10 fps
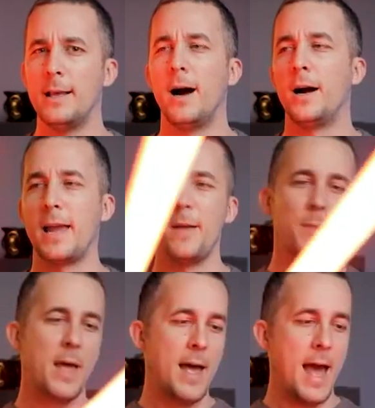Okay,
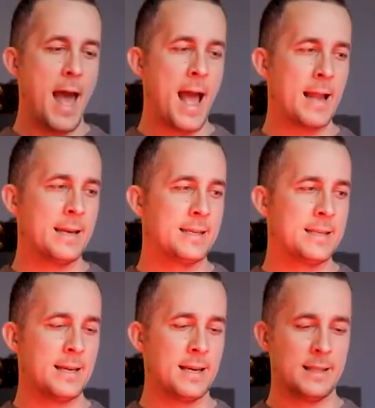and
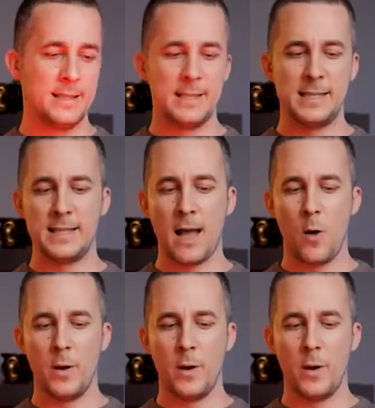this is now